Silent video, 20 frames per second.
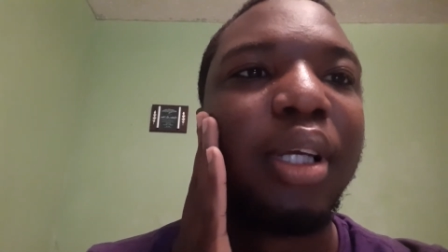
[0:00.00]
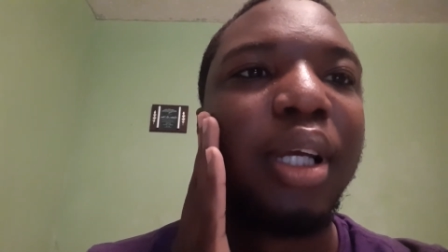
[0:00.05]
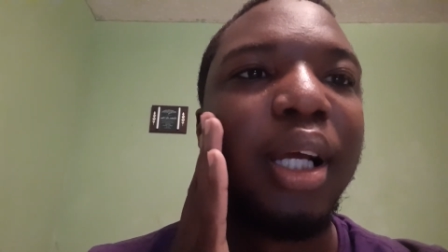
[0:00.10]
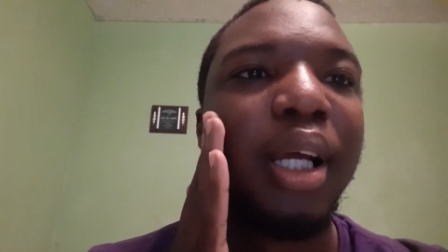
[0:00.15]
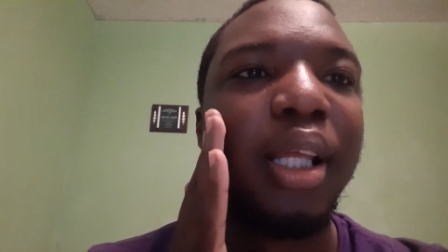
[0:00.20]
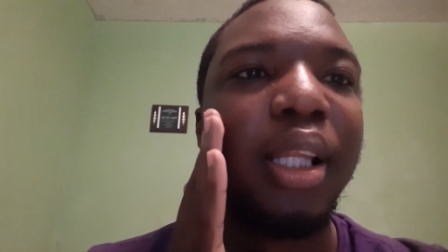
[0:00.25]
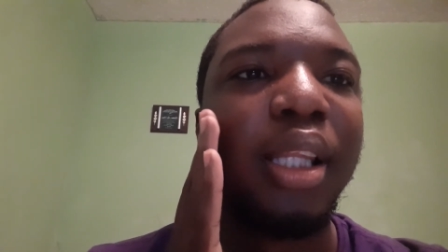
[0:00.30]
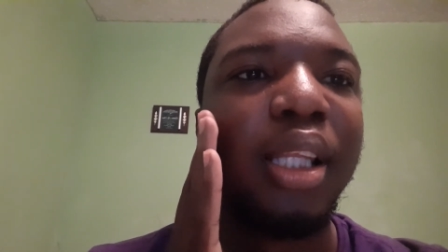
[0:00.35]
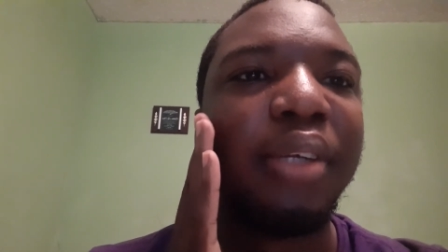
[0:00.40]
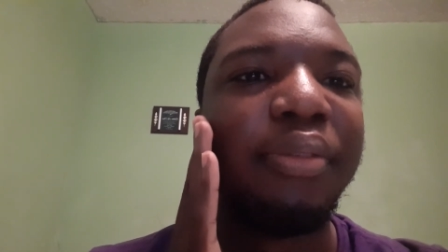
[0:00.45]

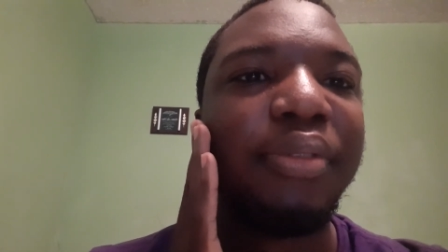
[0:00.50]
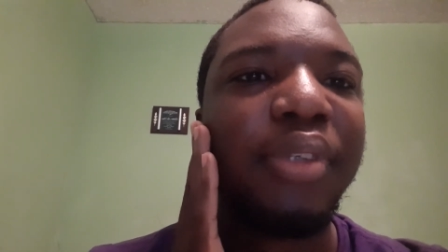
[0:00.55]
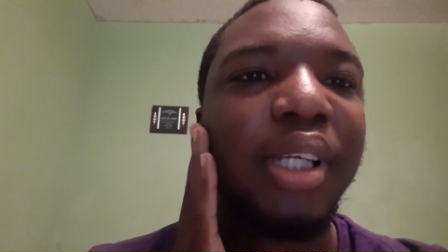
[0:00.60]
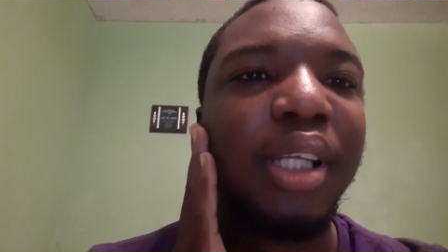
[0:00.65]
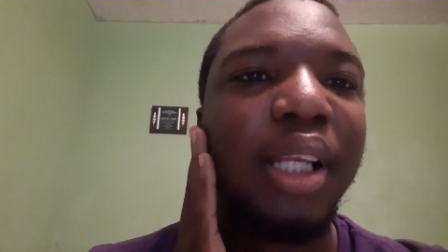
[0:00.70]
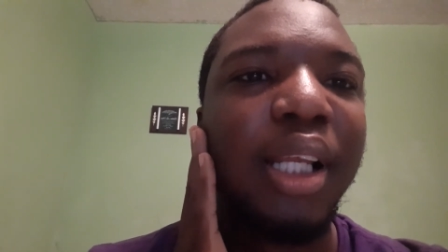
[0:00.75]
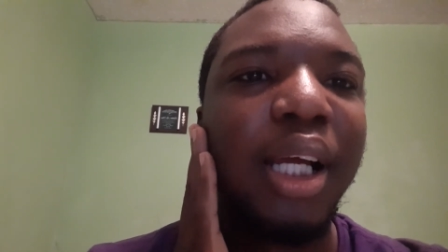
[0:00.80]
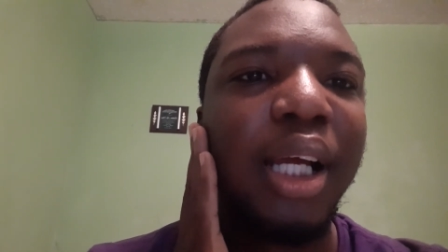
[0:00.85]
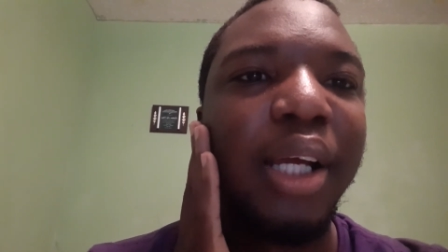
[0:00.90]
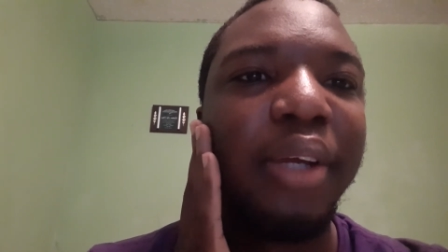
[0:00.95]
and lived their
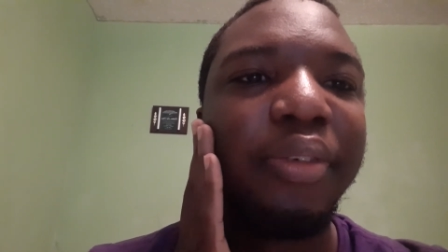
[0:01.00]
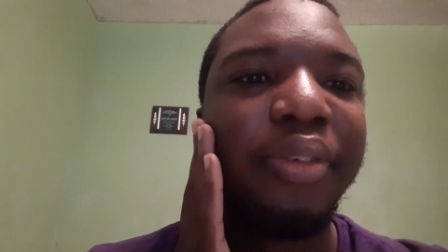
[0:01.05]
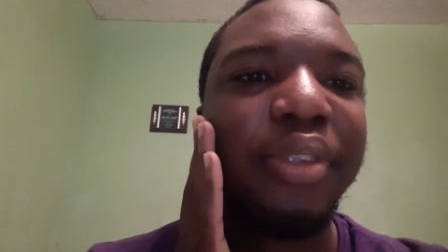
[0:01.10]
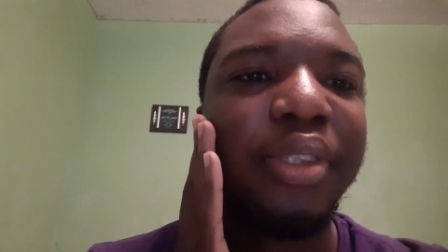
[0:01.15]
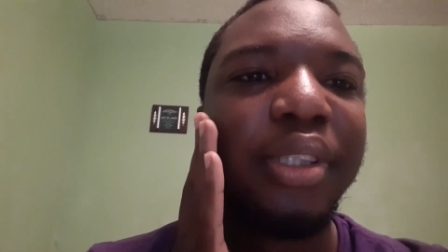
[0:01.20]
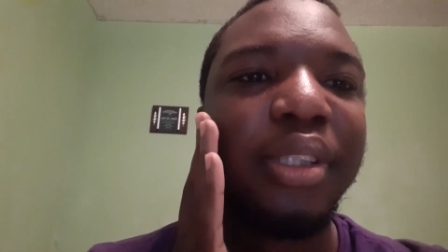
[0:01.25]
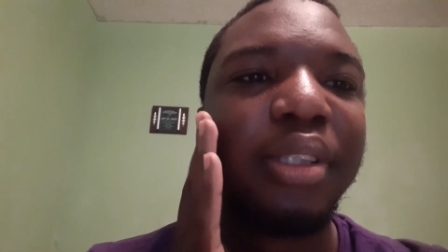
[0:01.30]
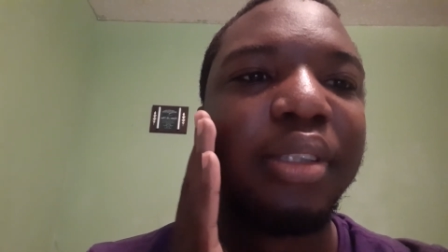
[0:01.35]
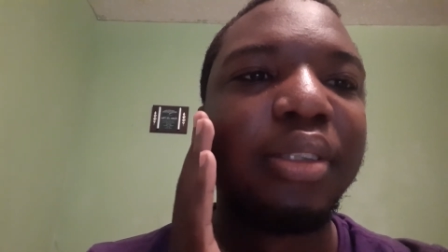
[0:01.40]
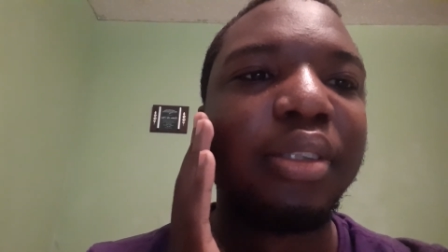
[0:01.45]

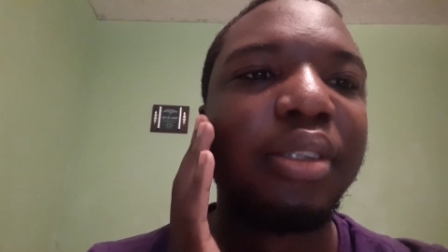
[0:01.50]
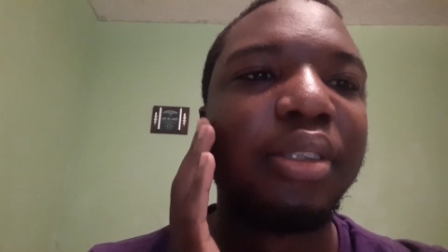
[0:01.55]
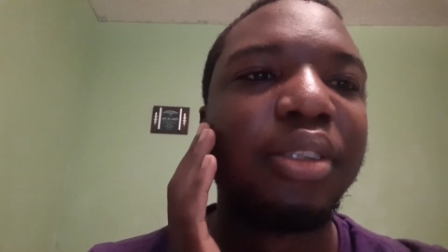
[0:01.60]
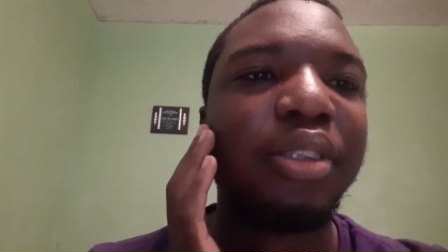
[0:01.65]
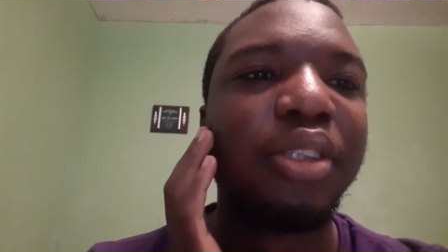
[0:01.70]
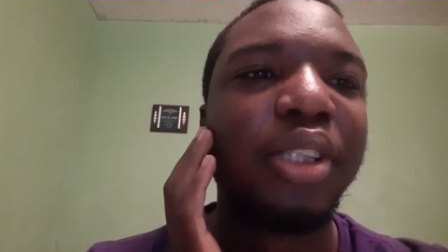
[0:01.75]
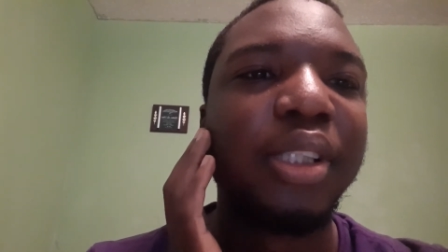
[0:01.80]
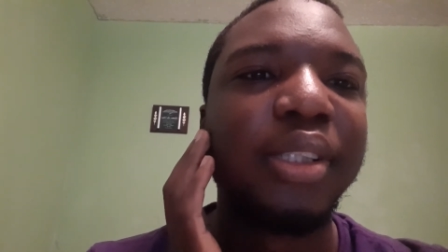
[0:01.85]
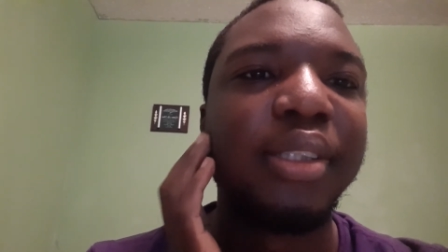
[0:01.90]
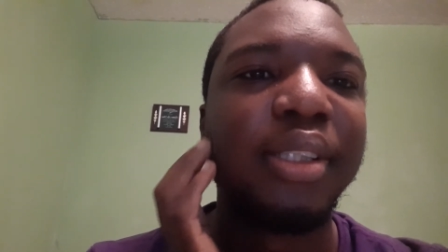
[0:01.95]
lives
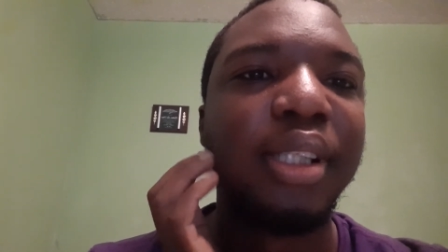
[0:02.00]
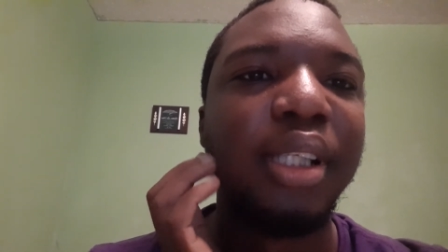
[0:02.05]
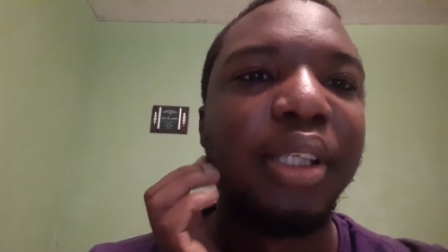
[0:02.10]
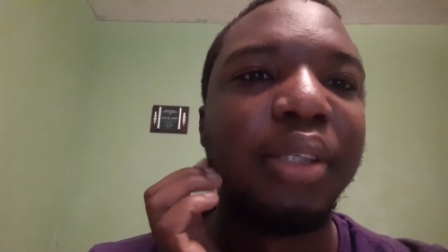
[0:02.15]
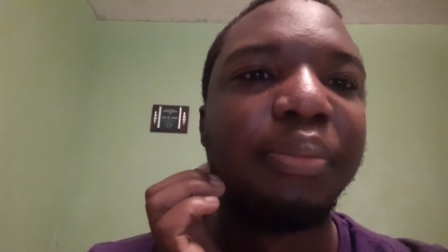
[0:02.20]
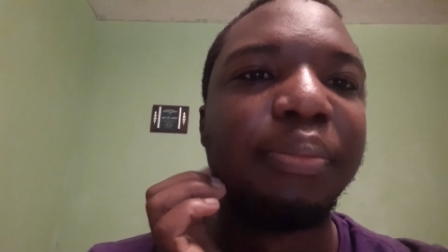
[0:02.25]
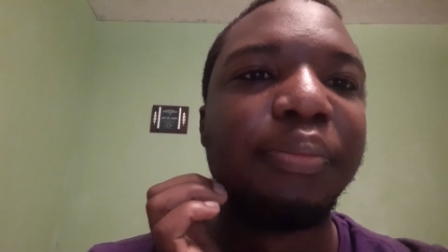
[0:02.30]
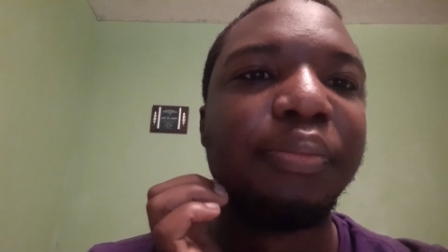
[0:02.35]
justly.